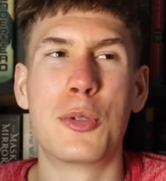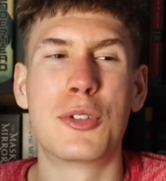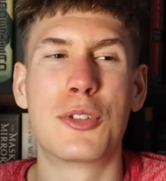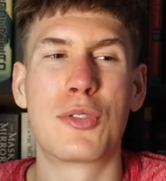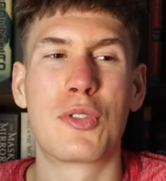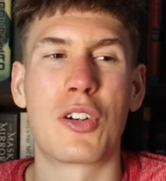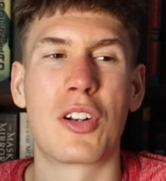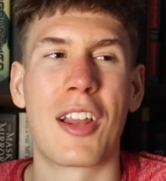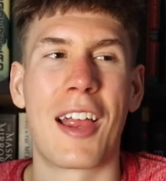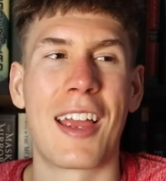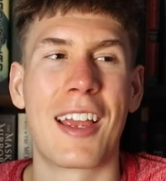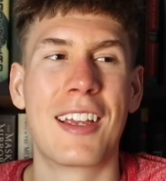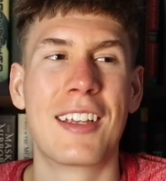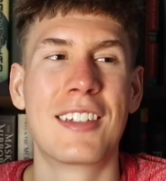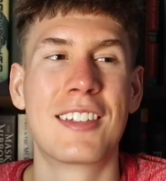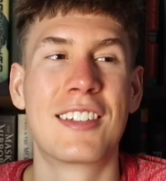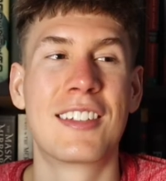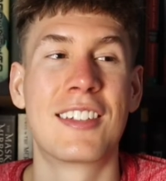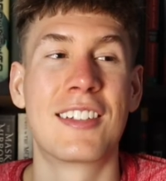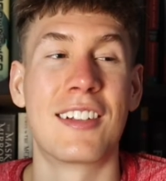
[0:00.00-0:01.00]
was for like
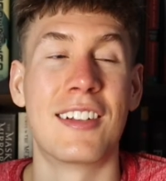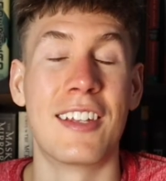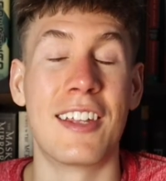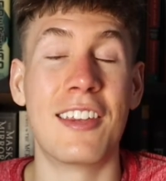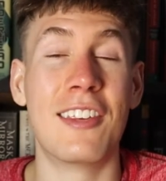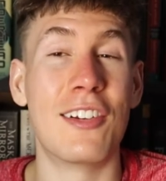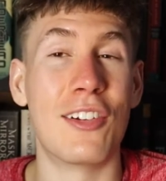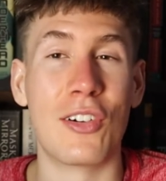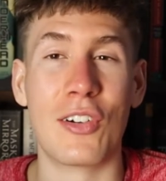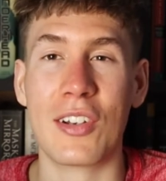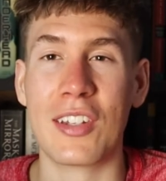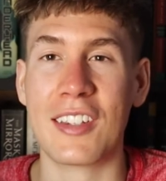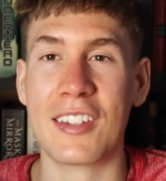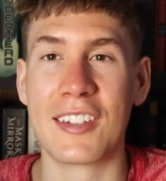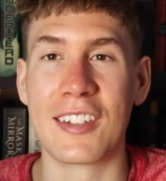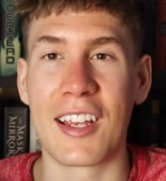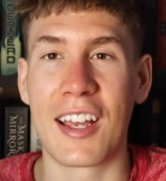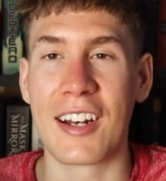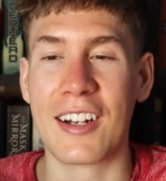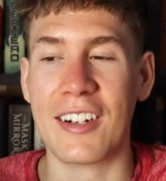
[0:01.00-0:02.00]

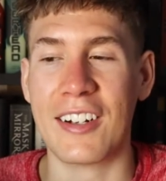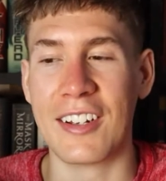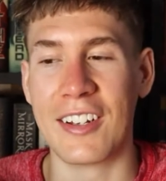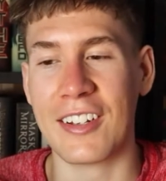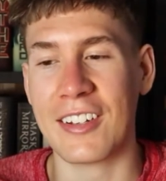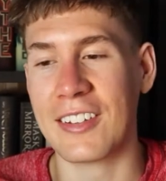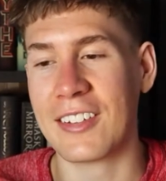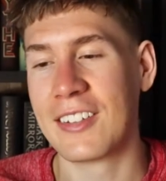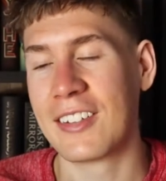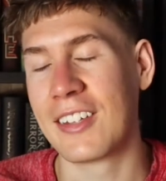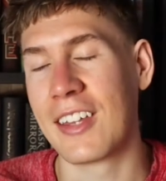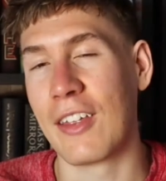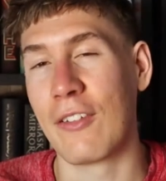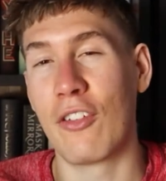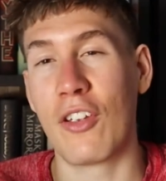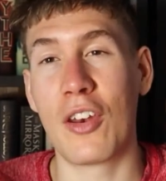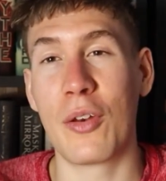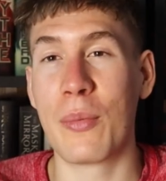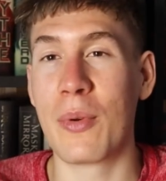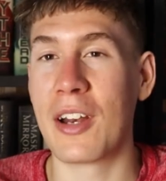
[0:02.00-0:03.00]
Slytherins. I don't know.
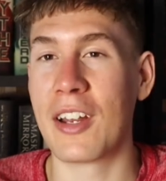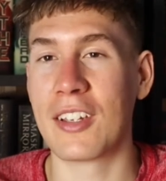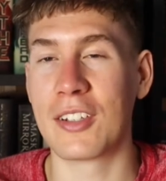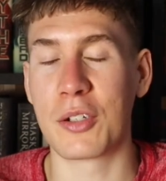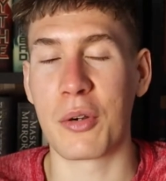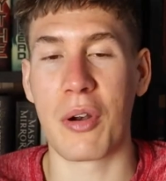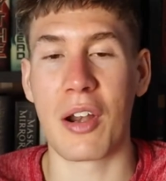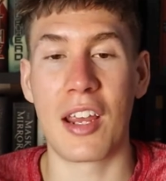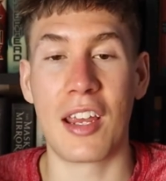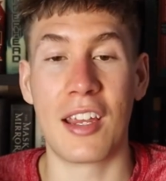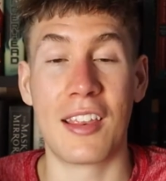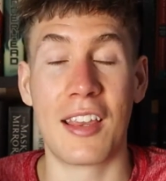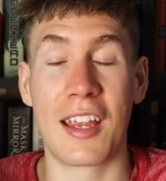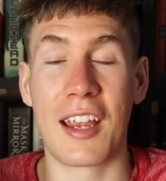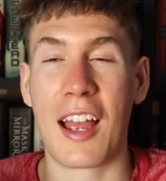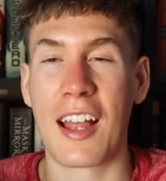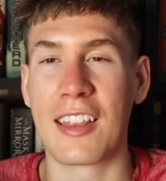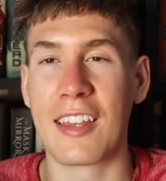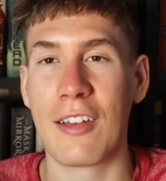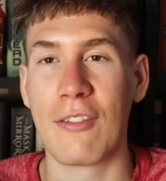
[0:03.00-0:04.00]
If anybody else read it and they
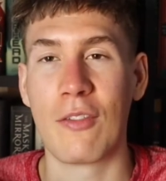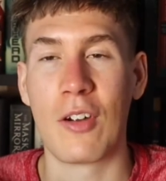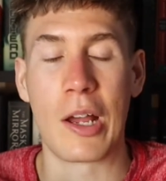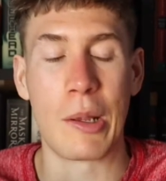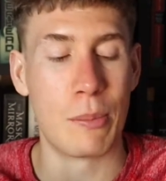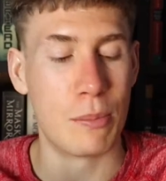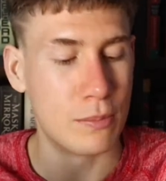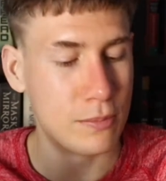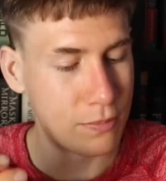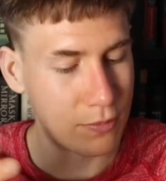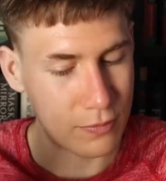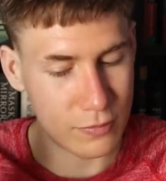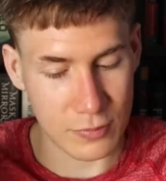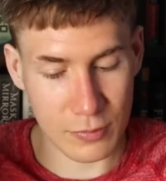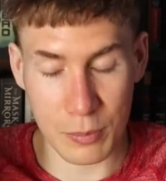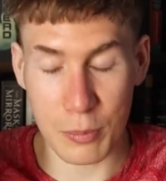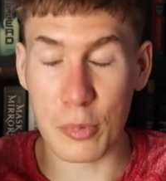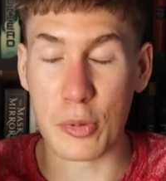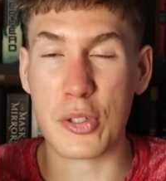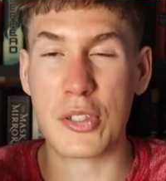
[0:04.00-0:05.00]
got that vibe,
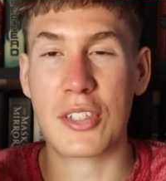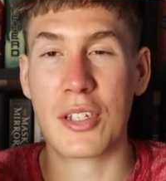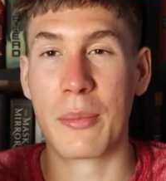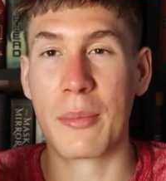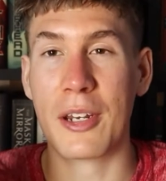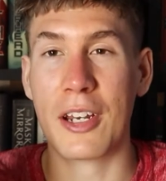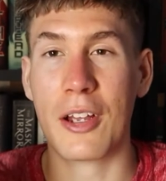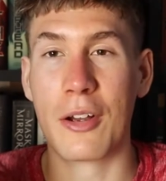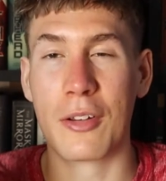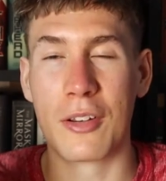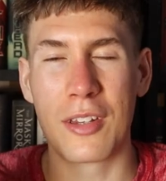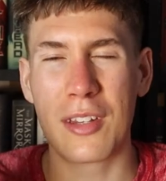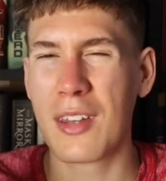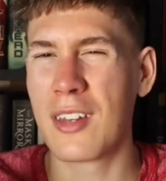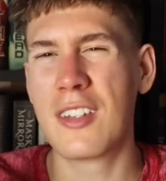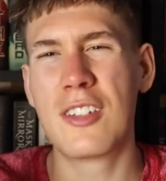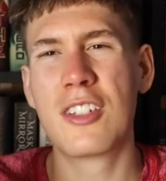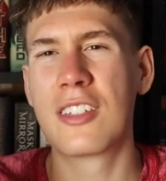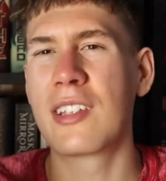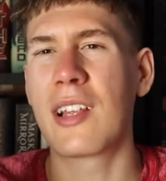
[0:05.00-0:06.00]
please let me know.
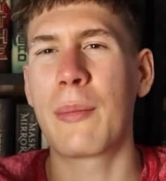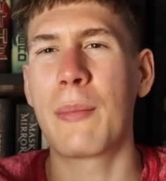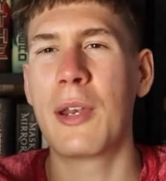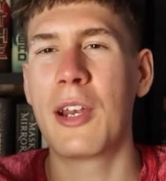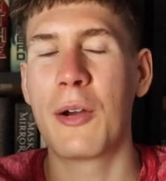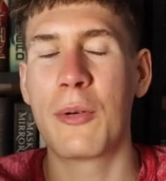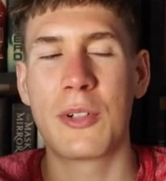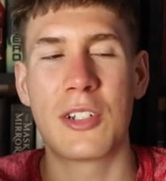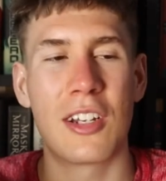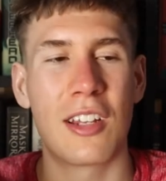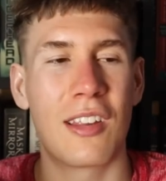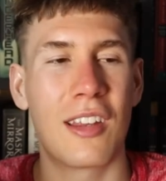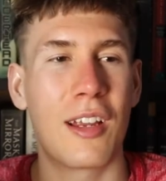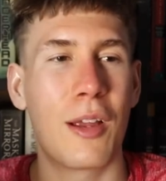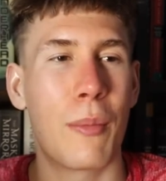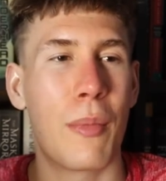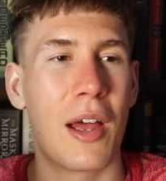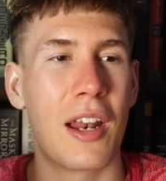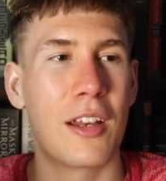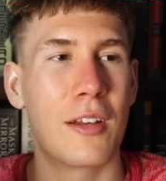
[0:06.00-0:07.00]
Just let me know what you think
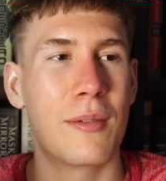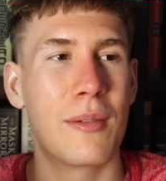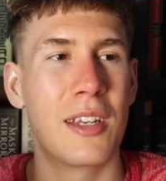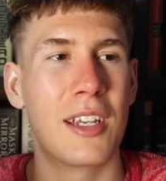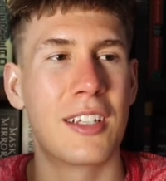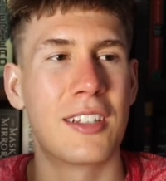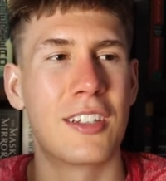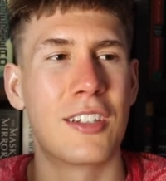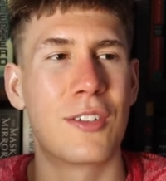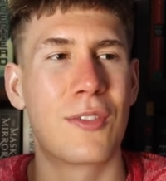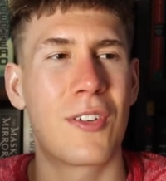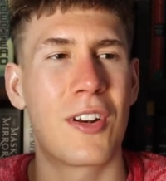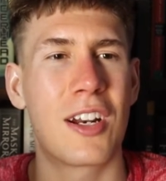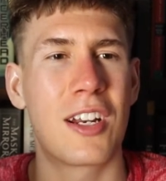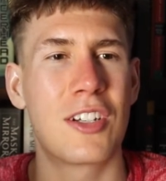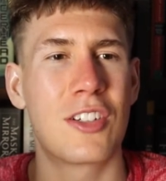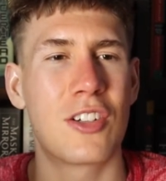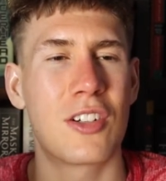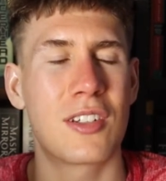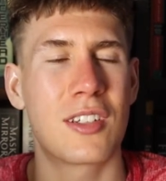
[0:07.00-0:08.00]
about it, because it's very
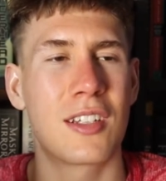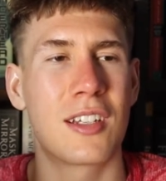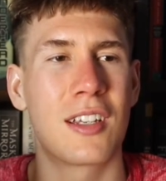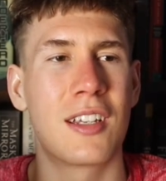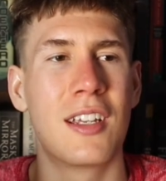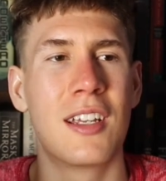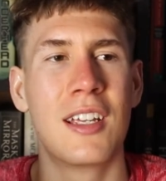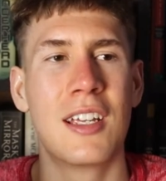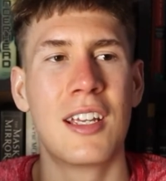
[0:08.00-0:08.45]
interesting.